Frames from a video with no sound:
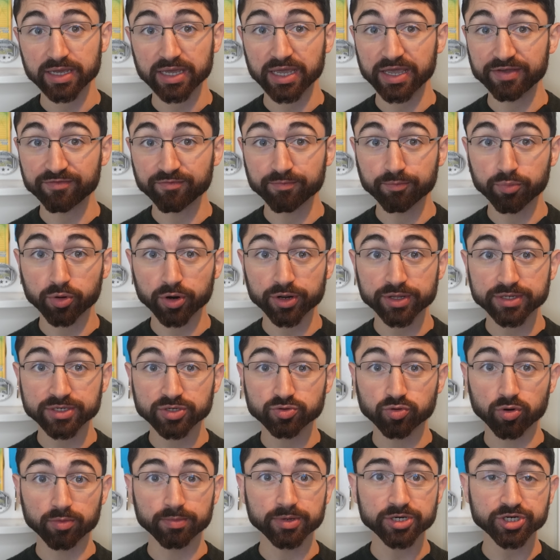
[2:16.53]
even put it
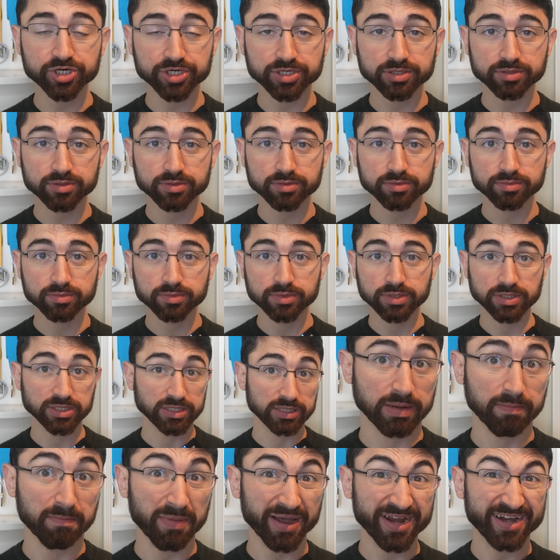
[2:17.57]
into remission,
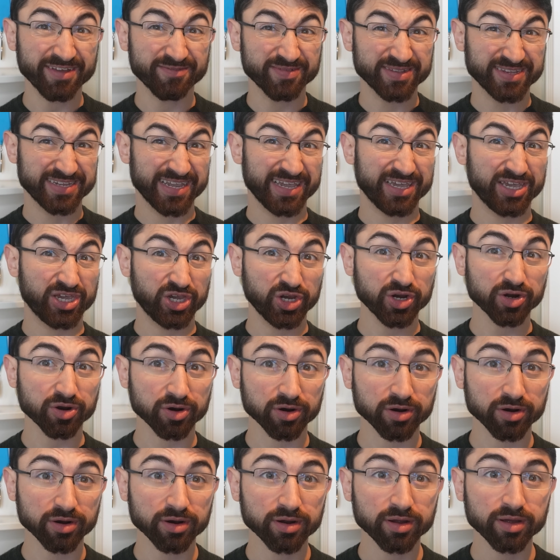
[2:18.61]
some might even say
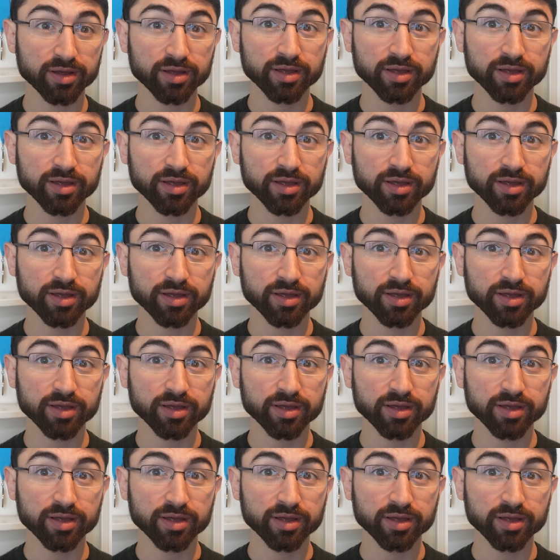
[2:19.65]
cure,